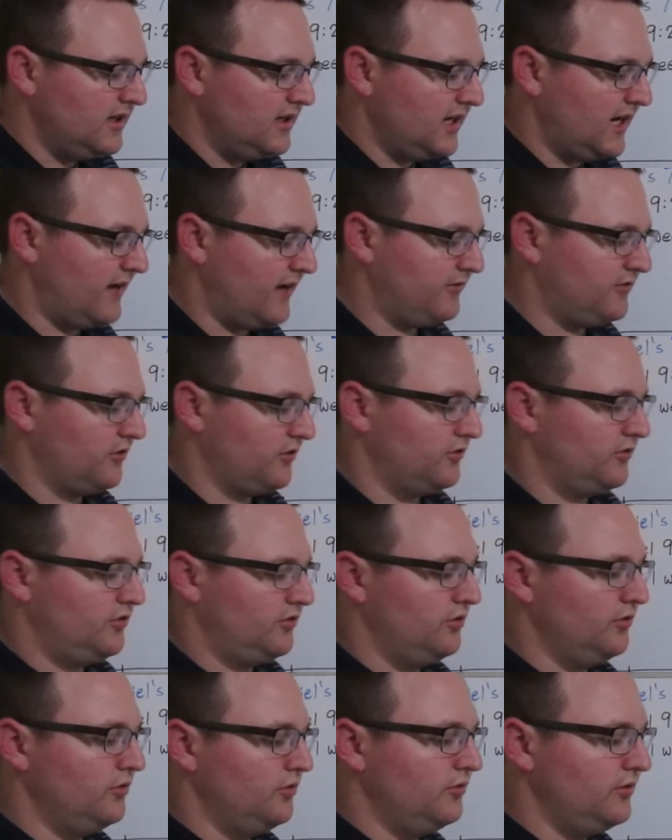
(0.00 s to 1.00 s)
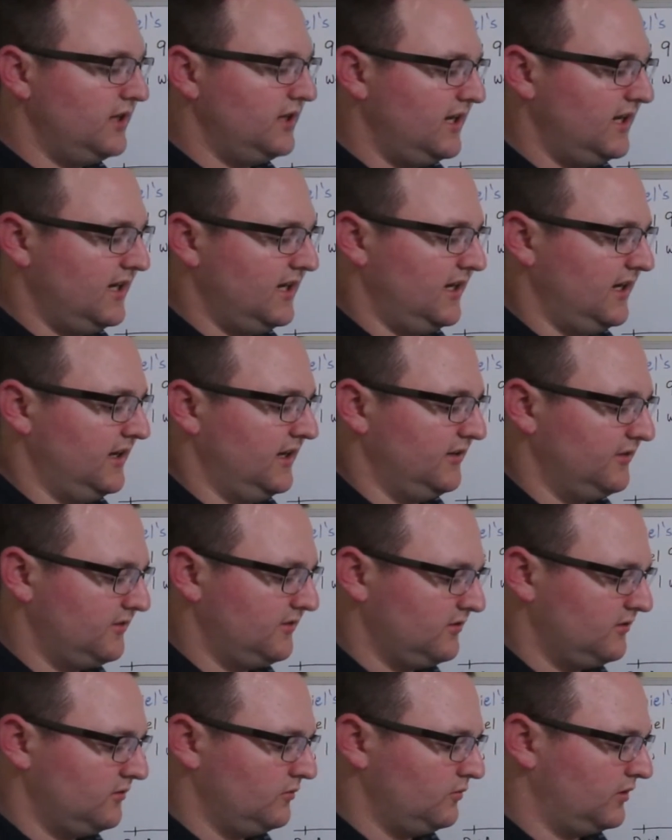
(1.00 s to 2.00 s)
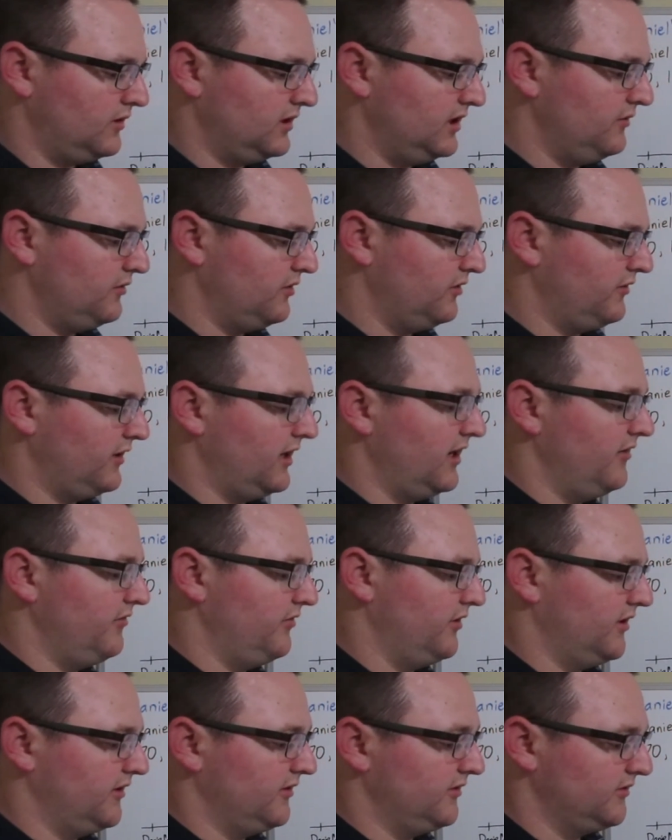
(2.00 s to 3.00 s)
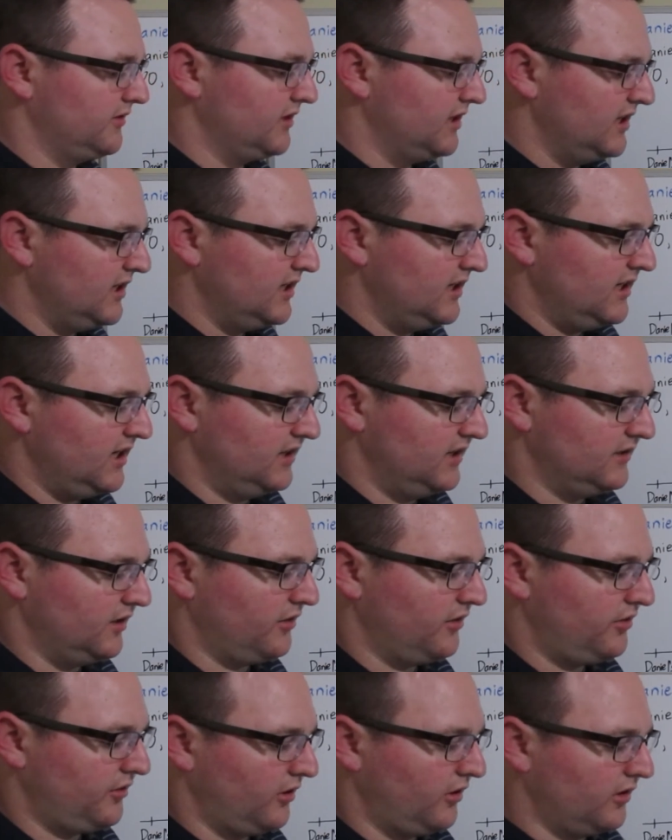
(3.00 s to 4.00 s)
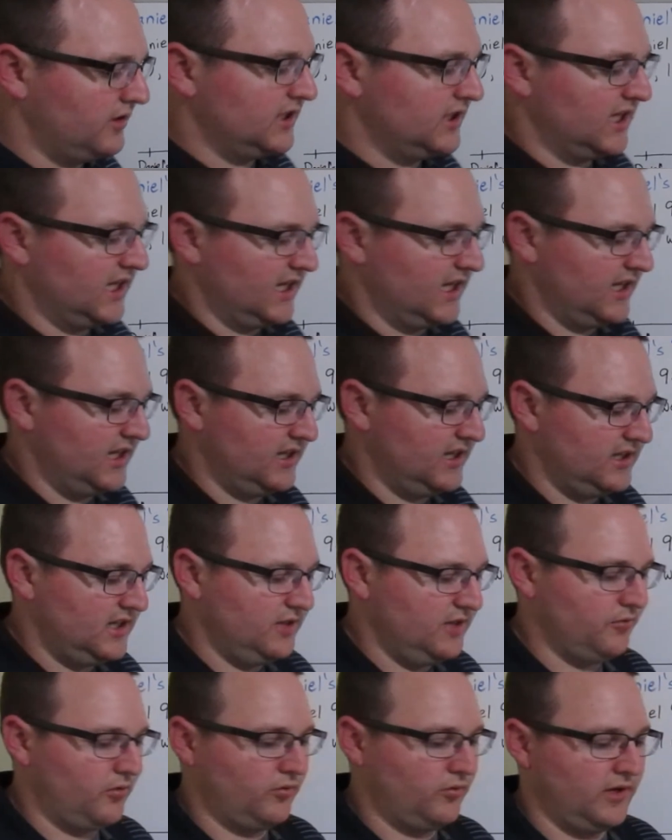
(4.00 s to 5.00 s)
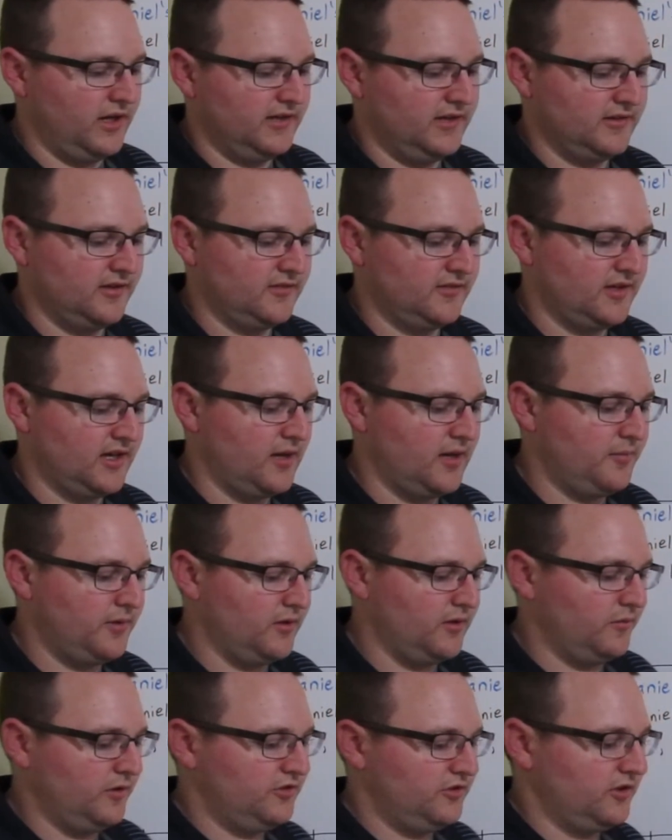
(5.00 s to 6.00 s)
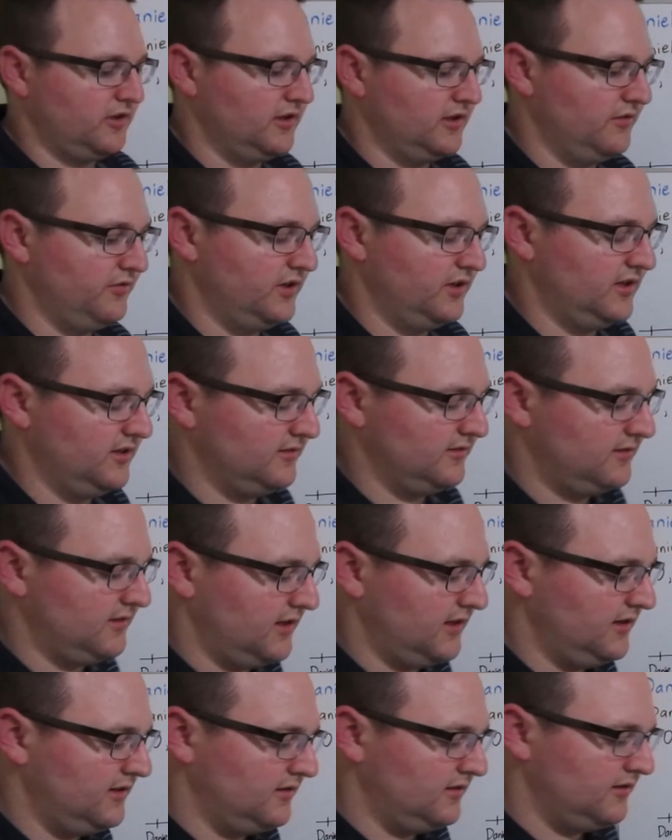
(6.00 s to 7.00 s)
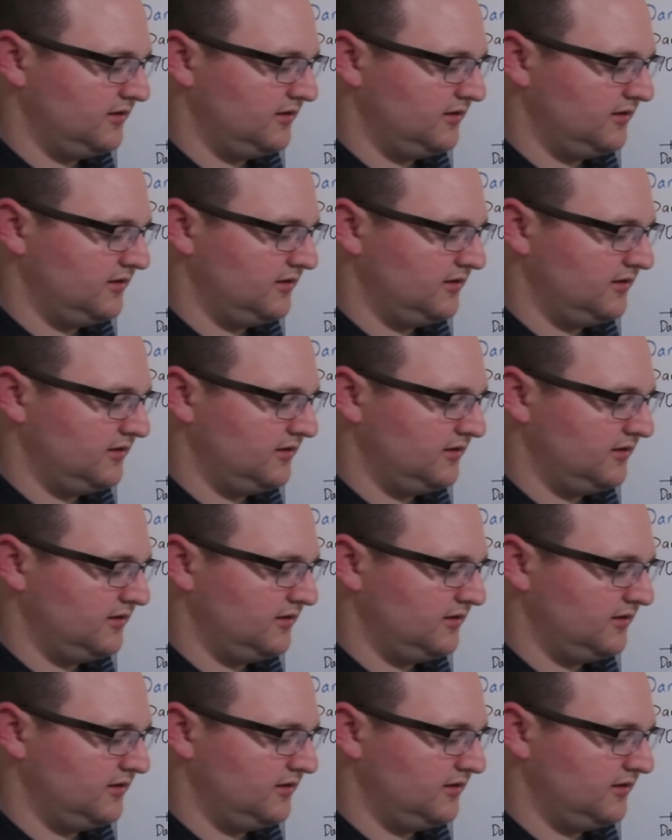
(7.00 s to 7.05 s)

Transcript: After 2 days will he revive us. In the third day he will raise us up, and we shall live in his sight.